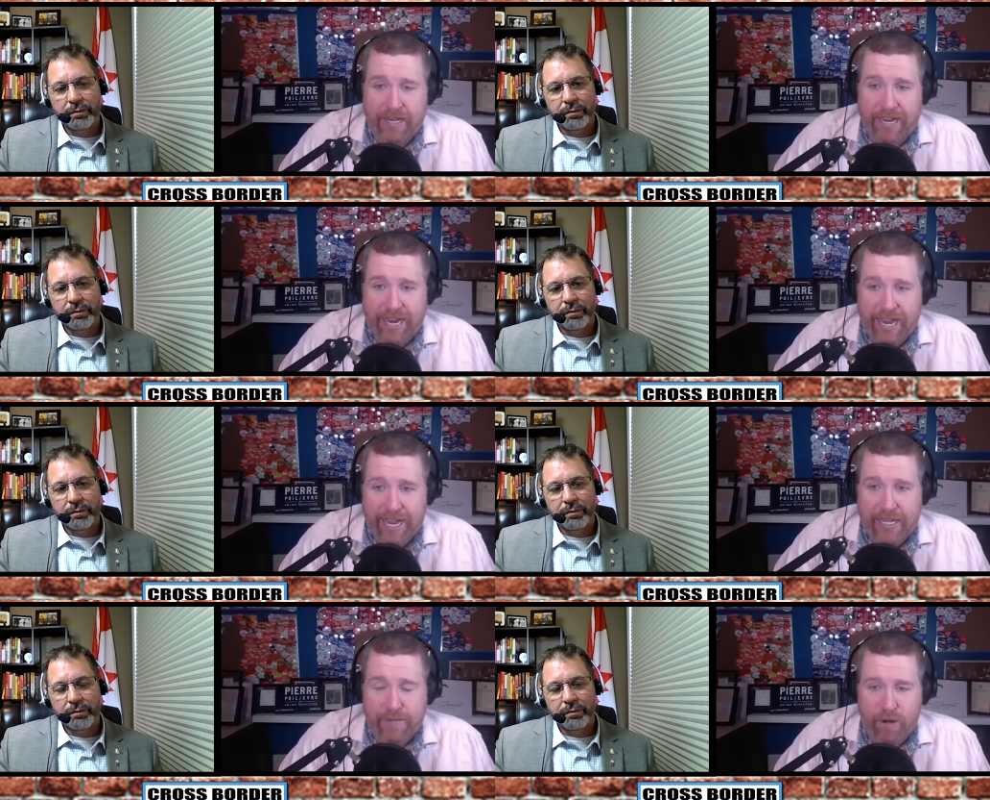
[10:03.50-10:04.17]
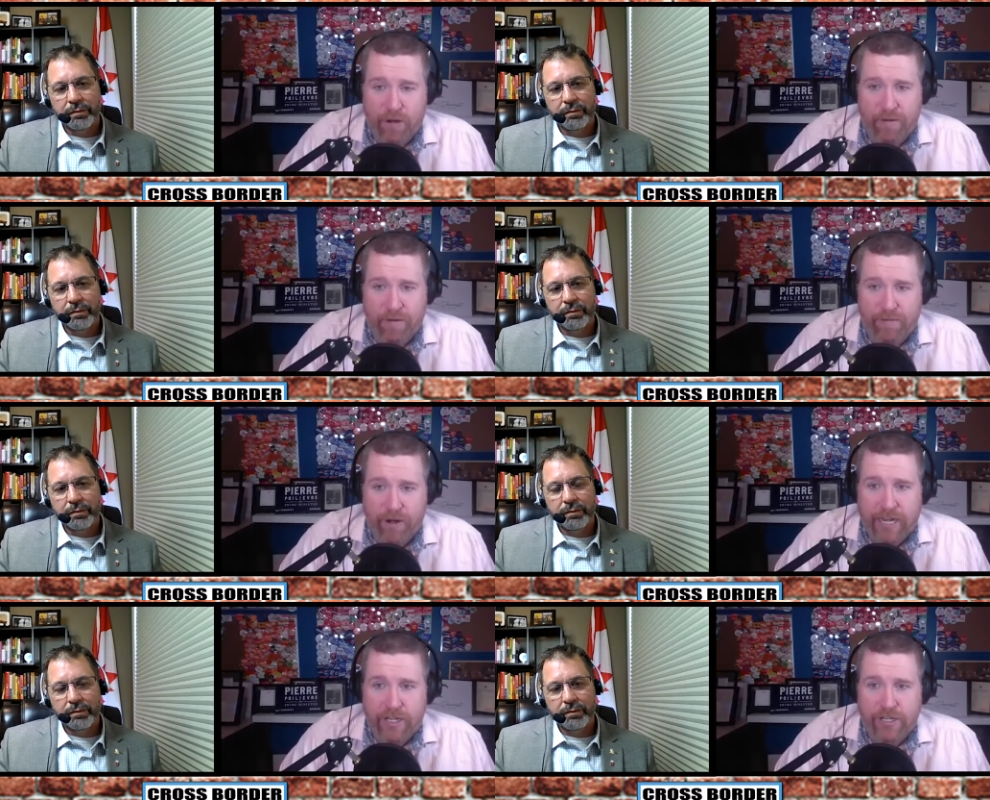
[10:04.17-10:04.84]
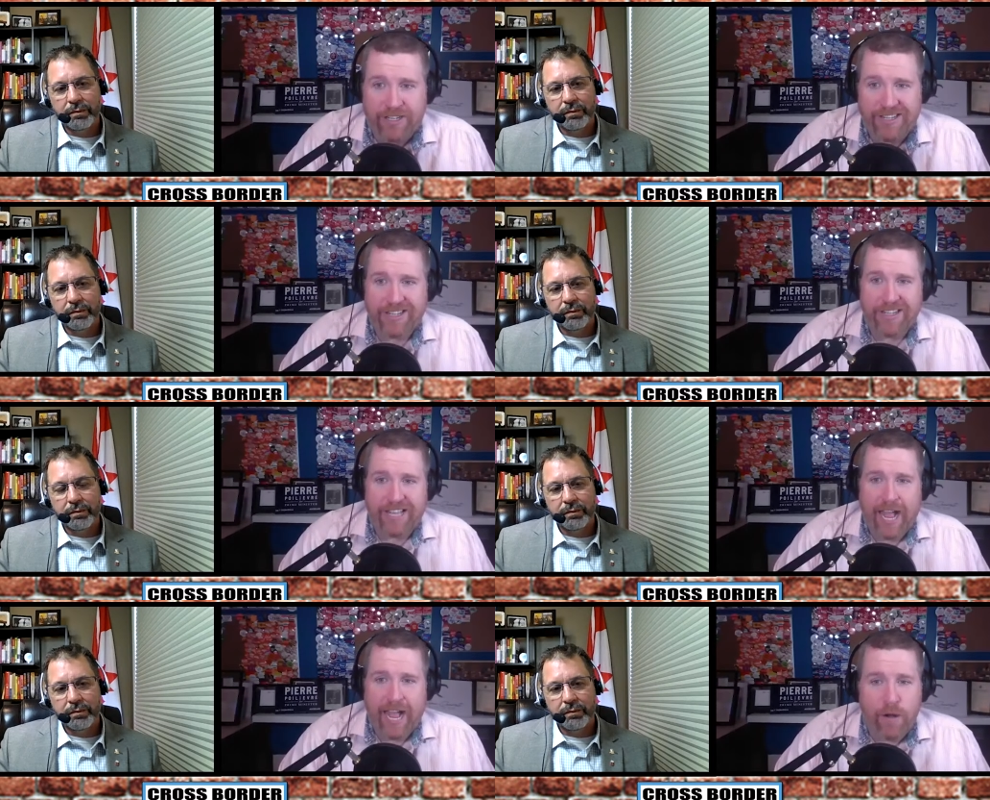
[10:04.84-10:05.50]
Speaker 1: in the ass, pardon my French,
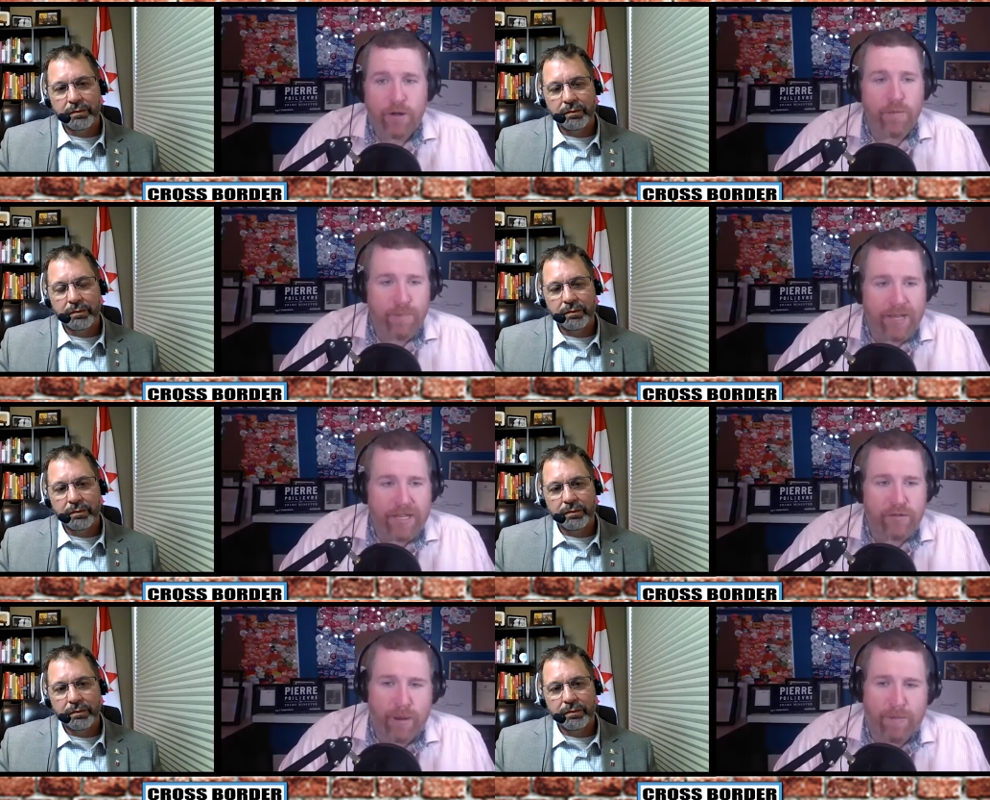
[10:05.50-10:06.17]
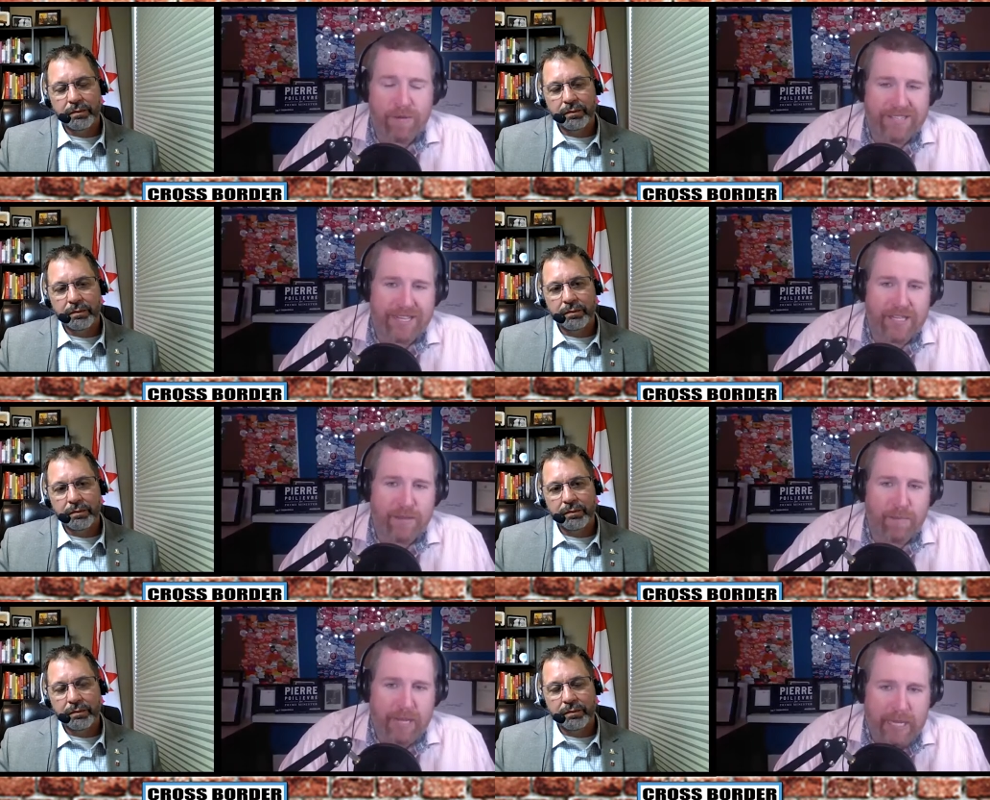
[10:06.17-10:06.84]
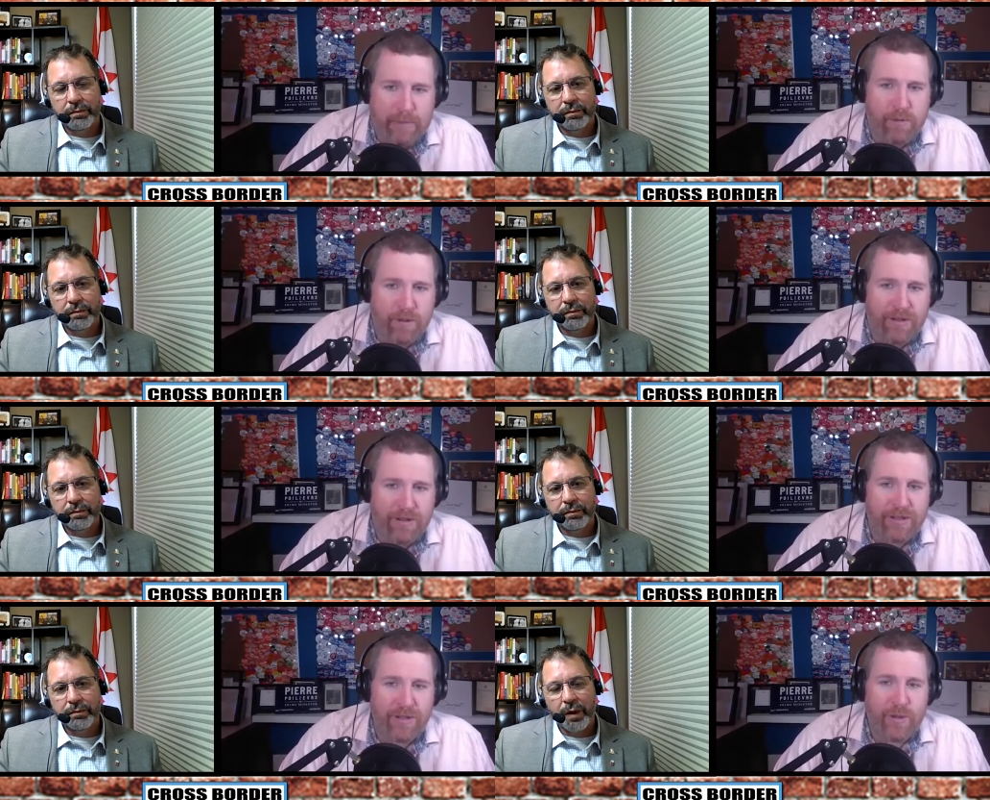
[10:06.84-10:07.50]
how do you best represent the
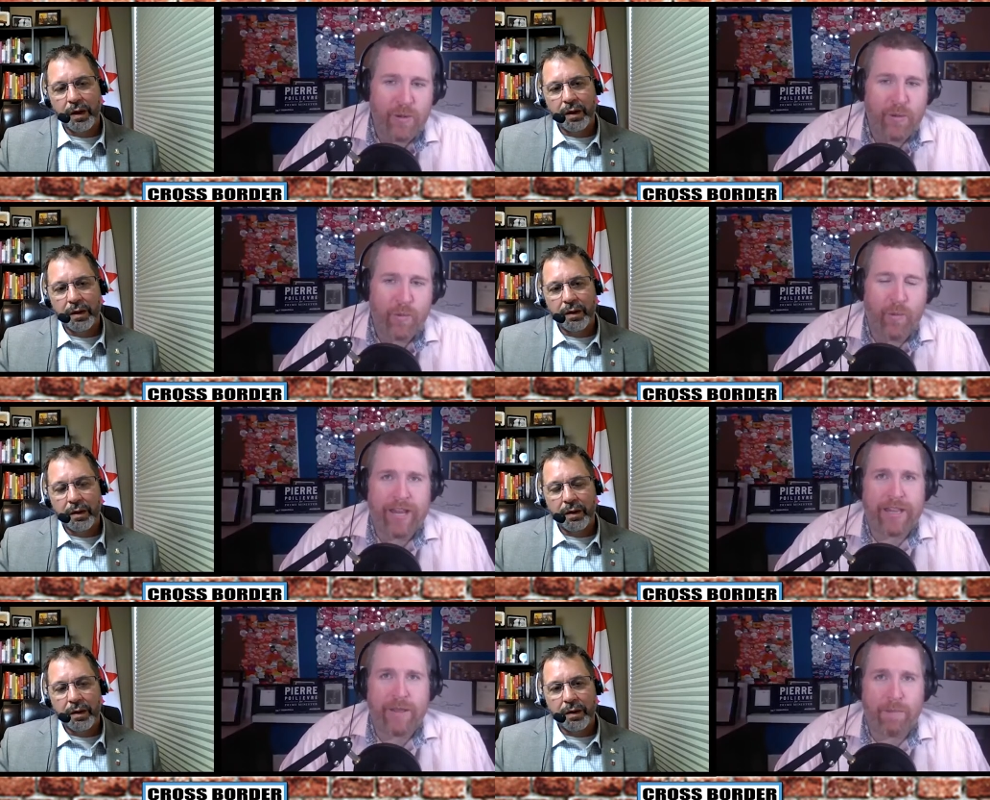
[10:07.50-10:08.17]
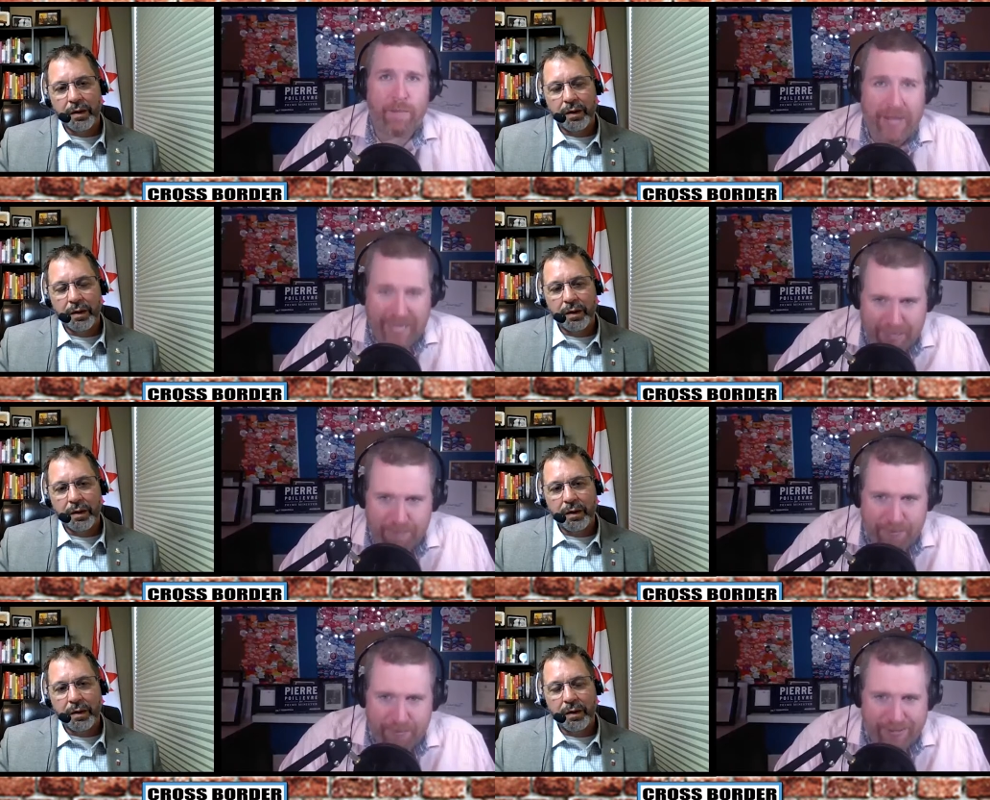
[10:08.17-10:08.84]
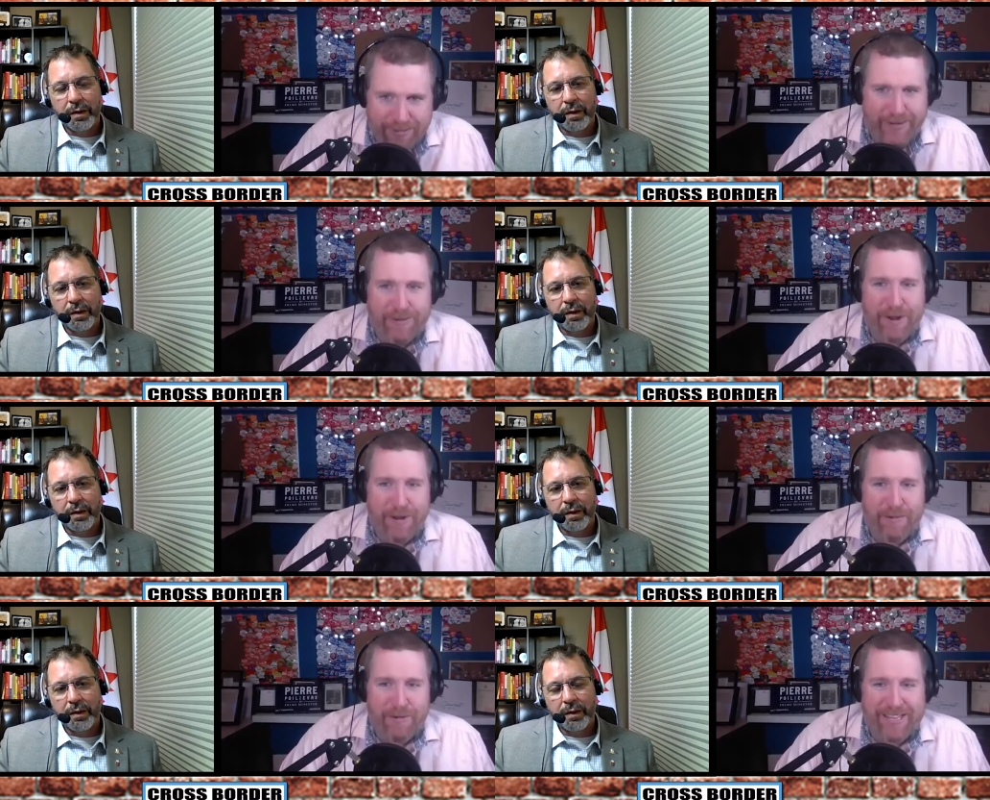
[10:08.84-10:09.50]
people when the people don't
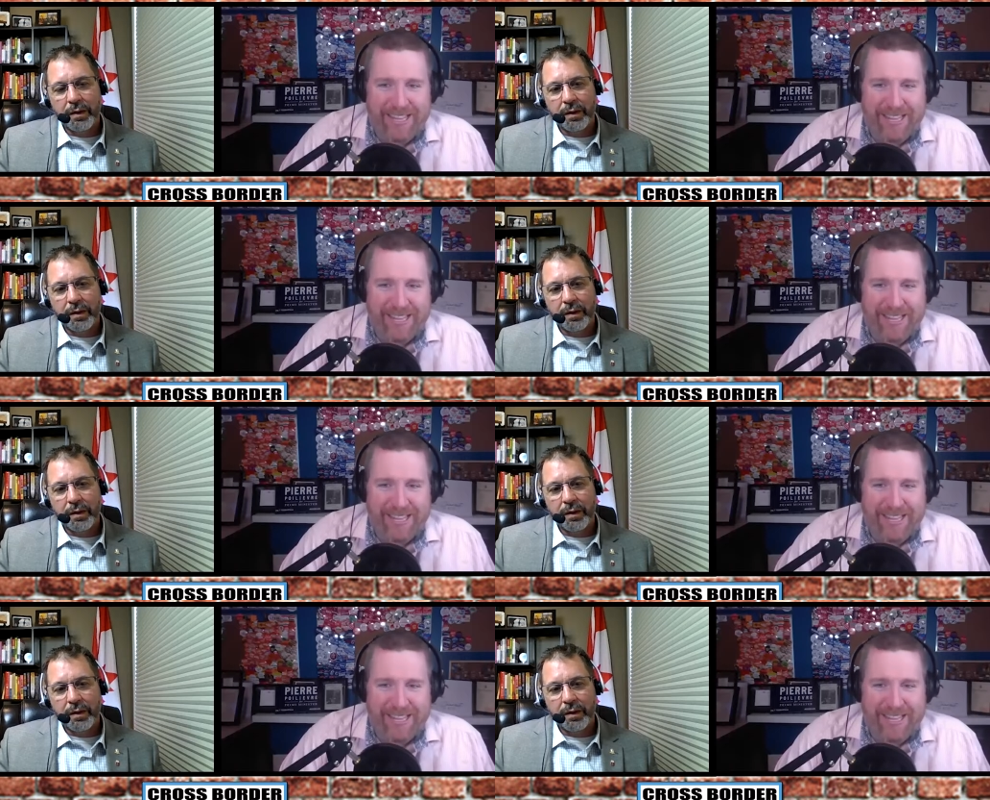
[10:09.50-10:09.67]
know